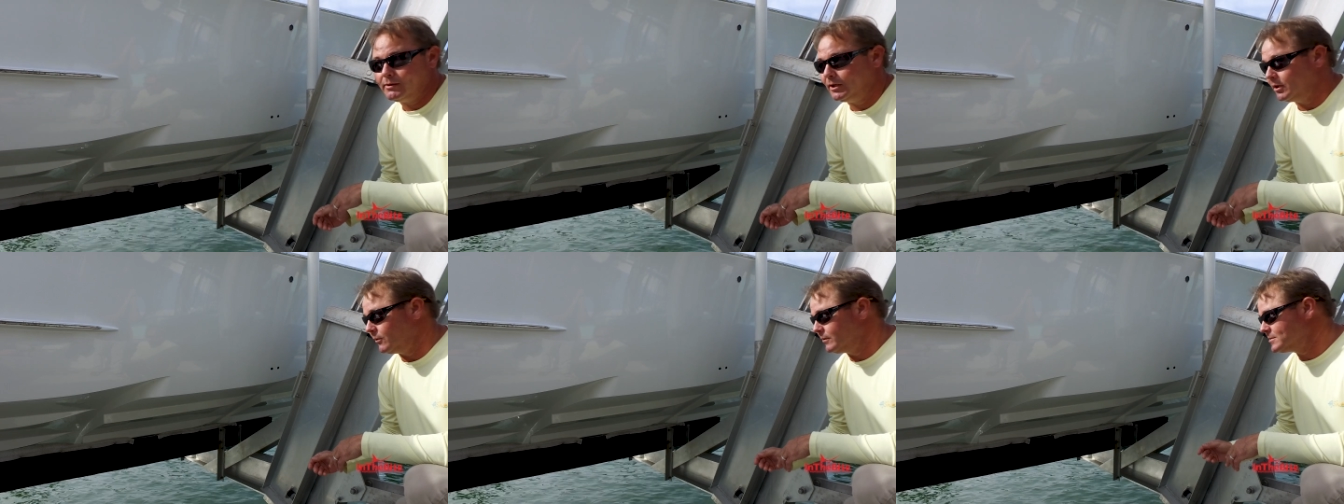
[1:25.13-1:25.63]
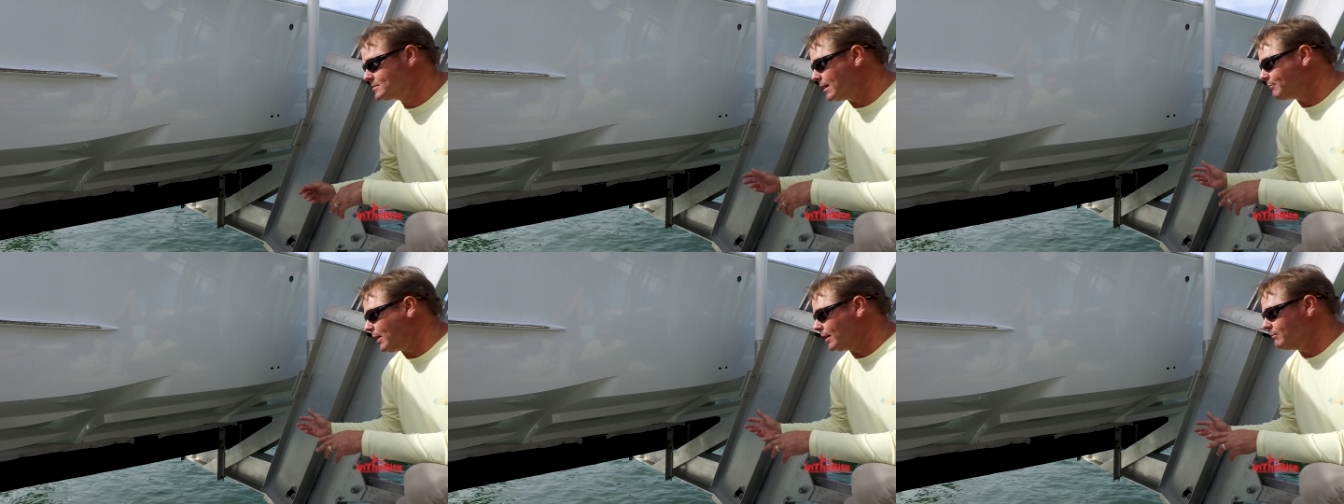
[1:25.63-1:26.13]
You know,
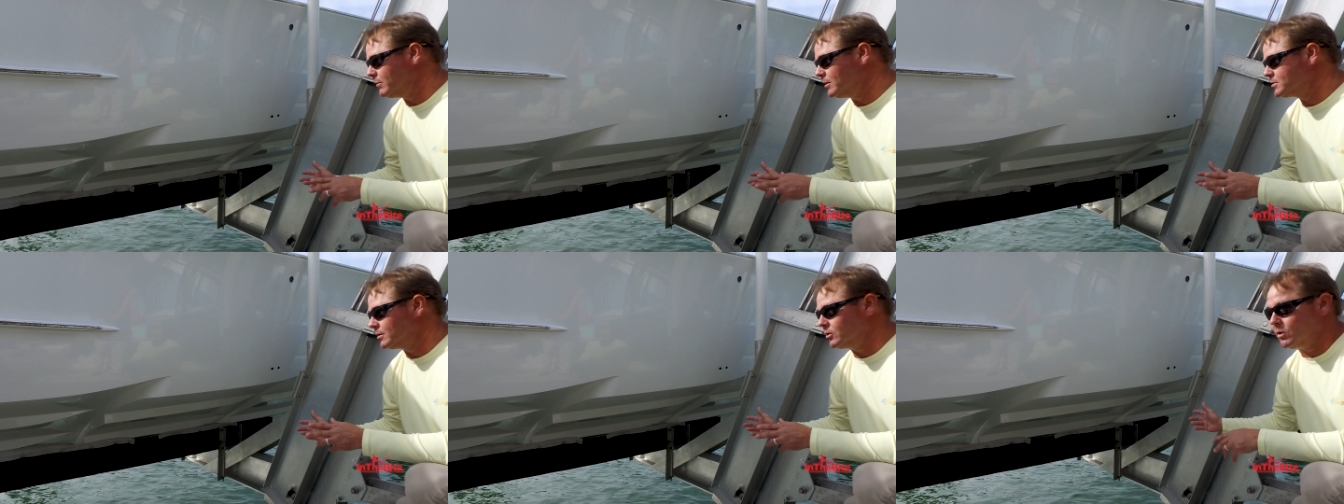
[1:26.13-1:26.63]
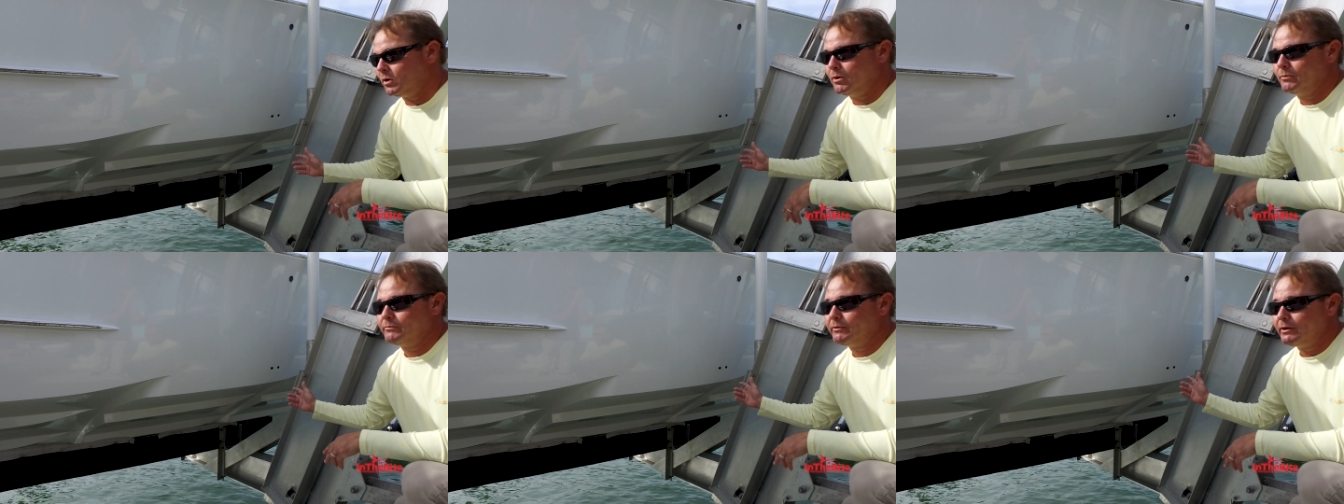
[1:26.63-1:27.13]
step bottom boats are
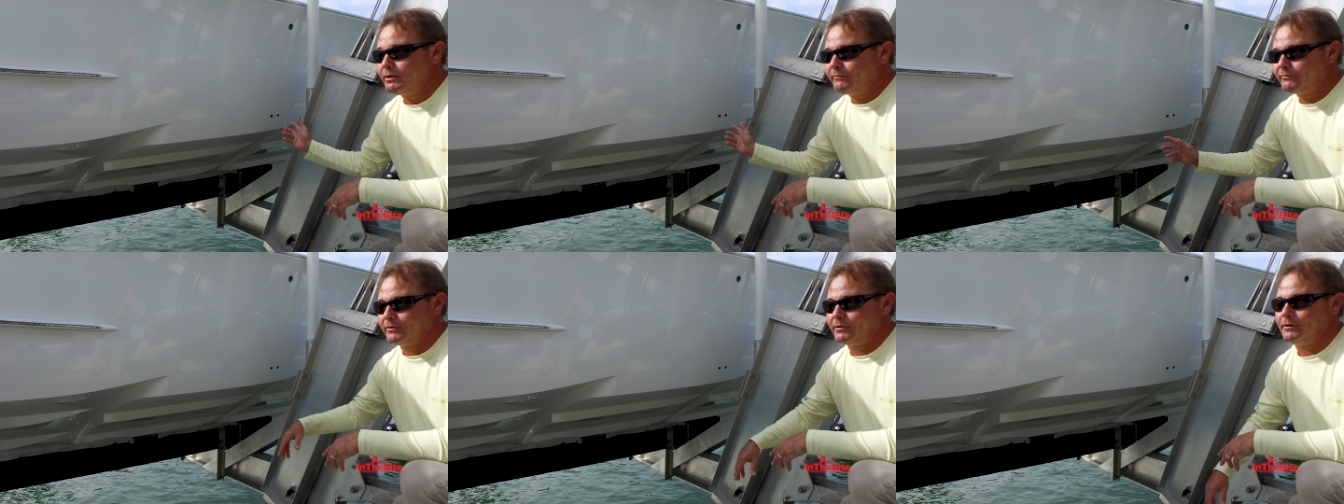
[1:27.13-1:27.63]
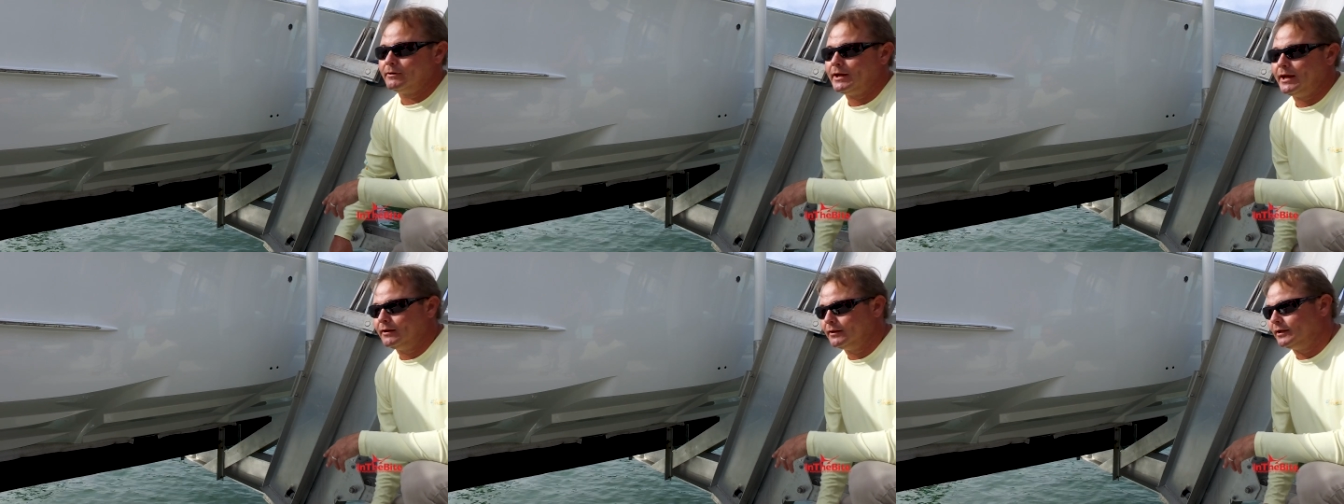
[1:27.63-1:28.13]
known for their
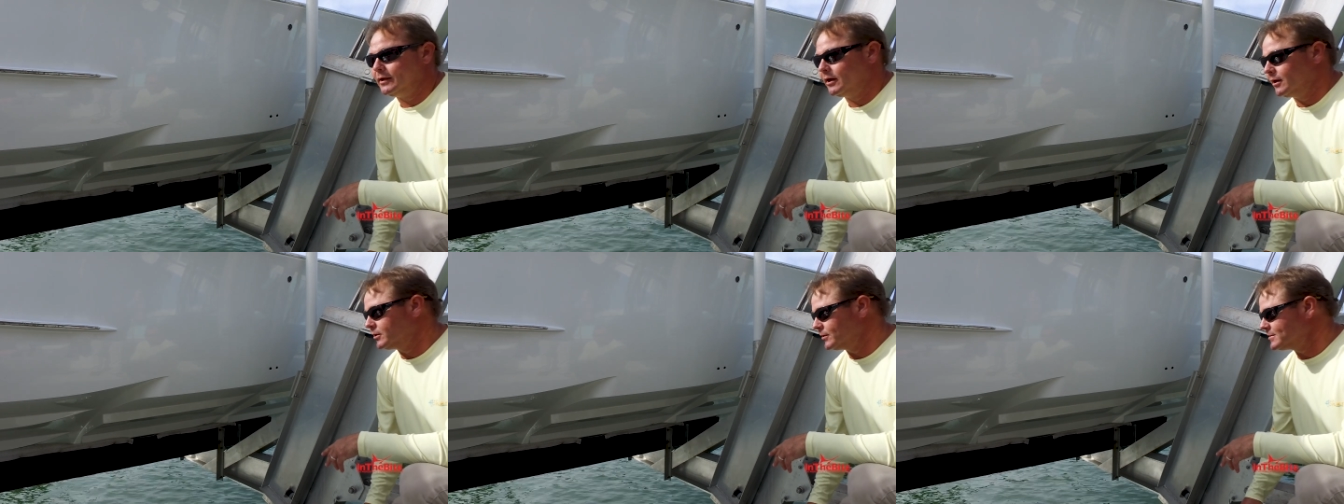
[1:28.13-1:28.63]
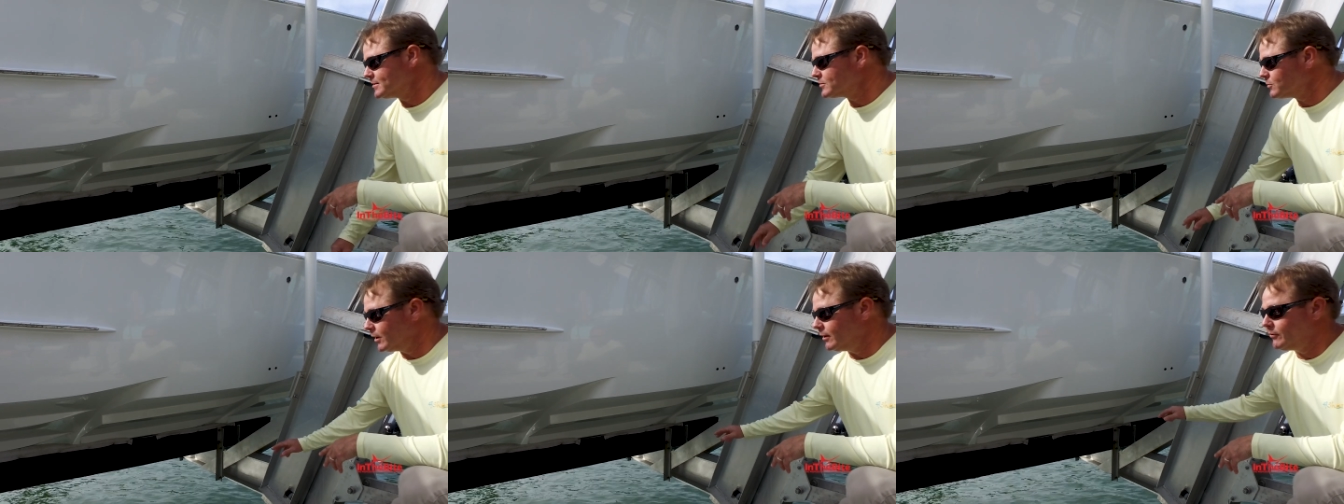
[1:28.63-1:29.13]
handling
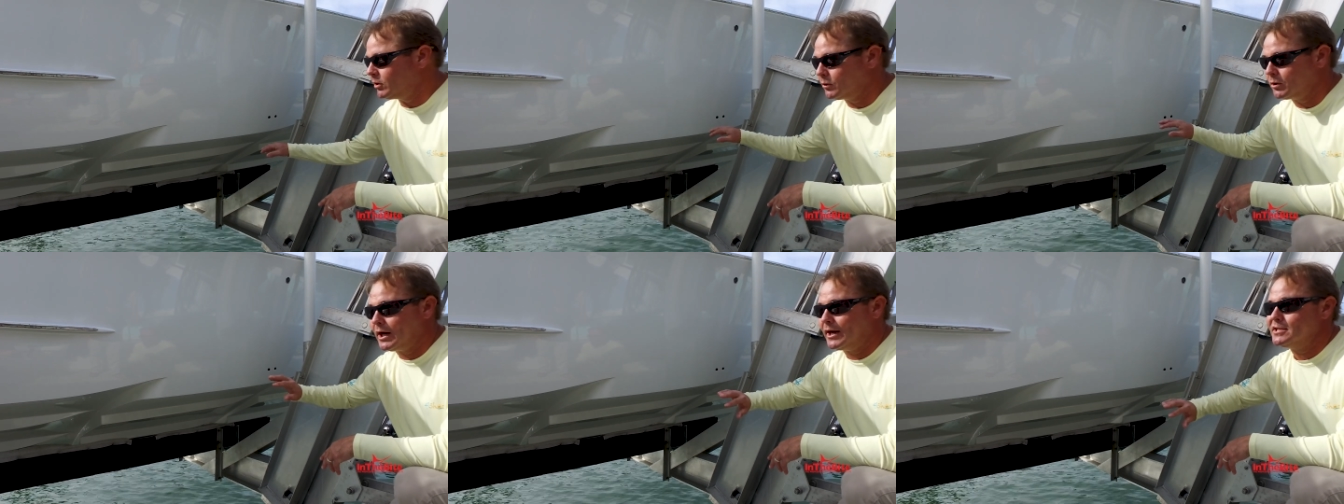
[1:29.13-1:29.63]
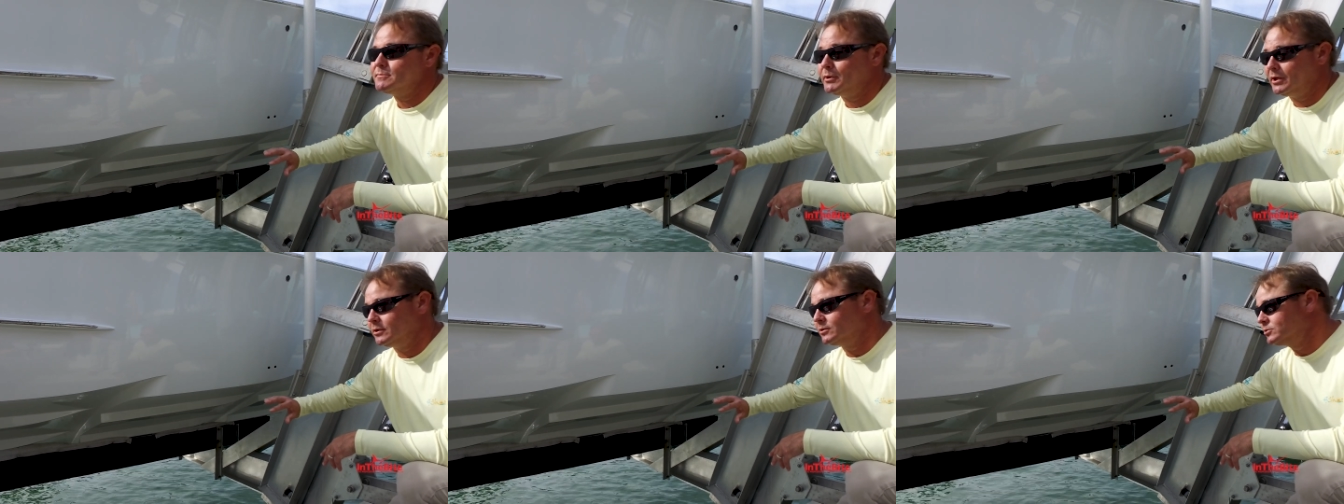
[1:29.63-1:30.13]
characteristics, where if you go into a high
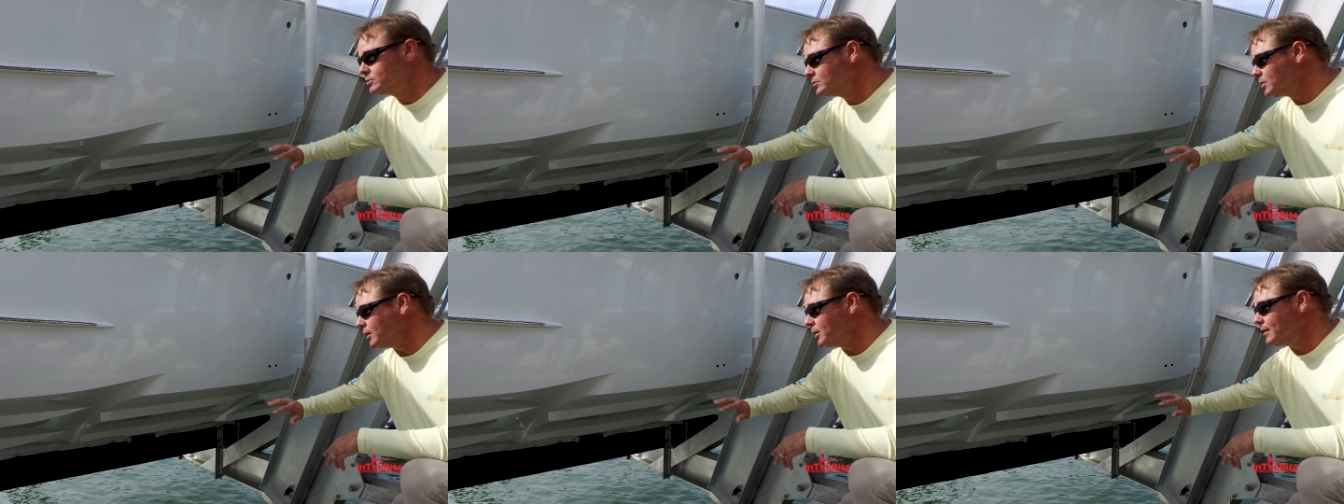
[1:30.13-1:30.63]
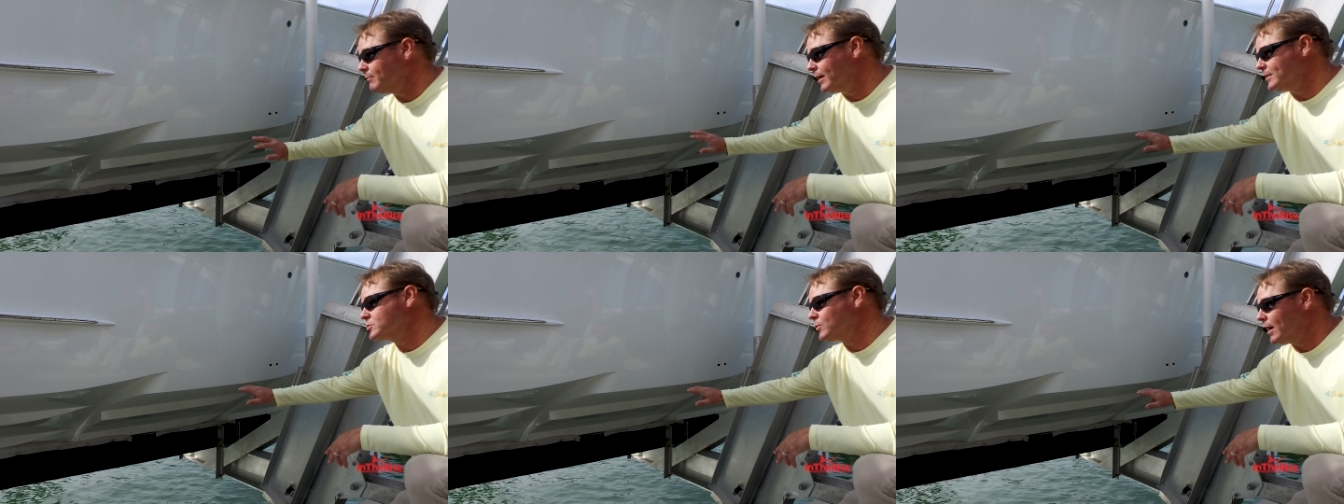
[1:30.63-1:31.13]
speed turn, it
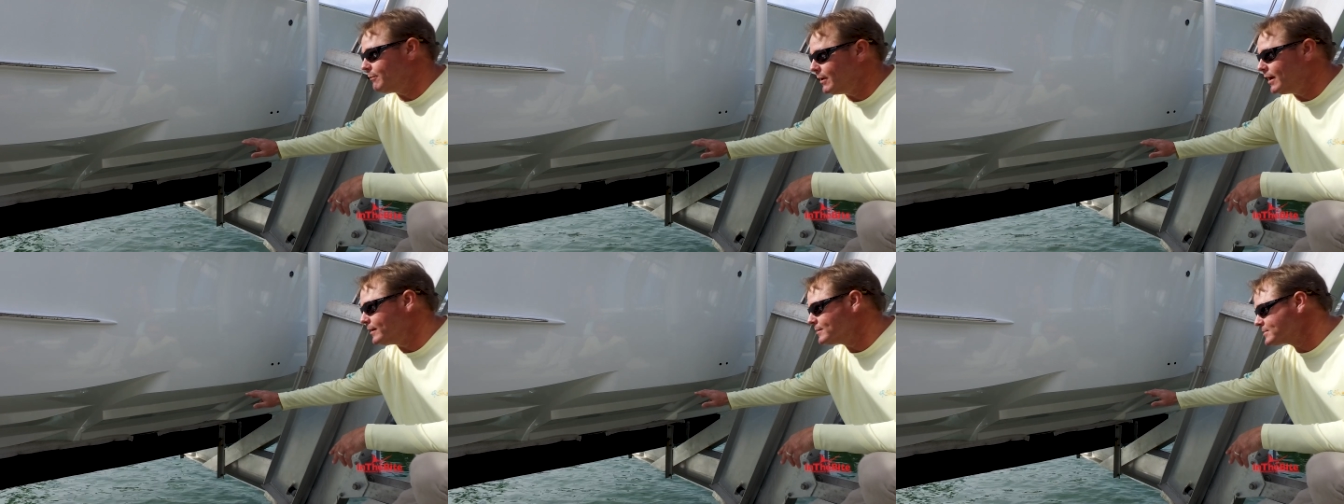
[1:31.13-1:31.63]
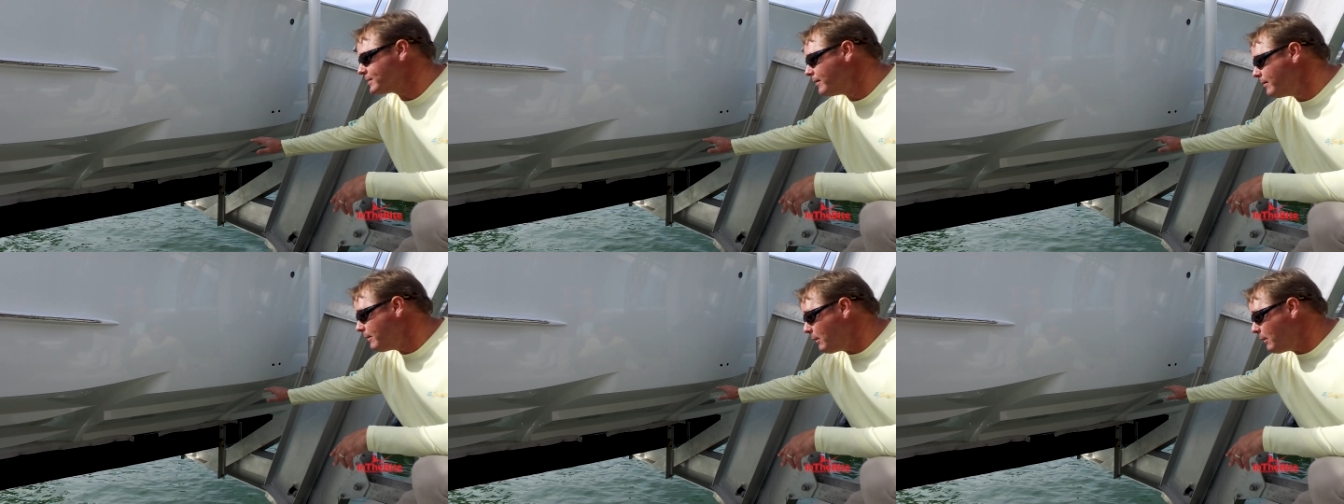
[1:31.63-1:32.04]
might swap ends